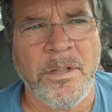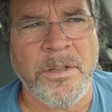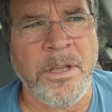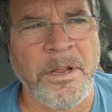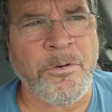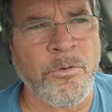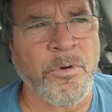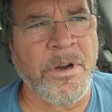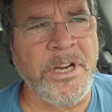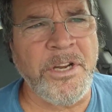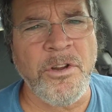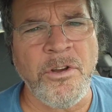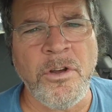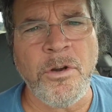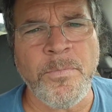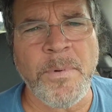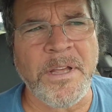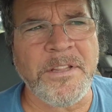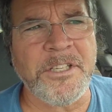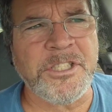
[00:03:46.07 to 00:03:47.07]
and
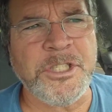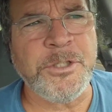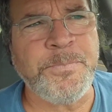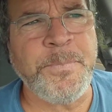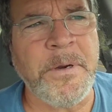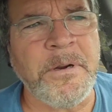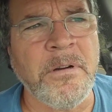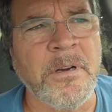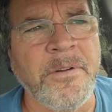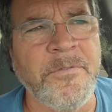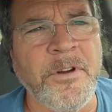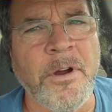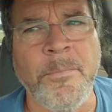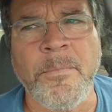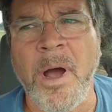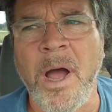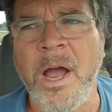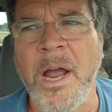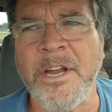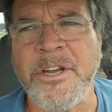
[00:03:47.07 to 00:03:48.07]
renewed by the spirit of your
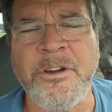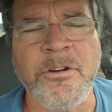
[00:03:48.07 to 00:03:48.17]
mind,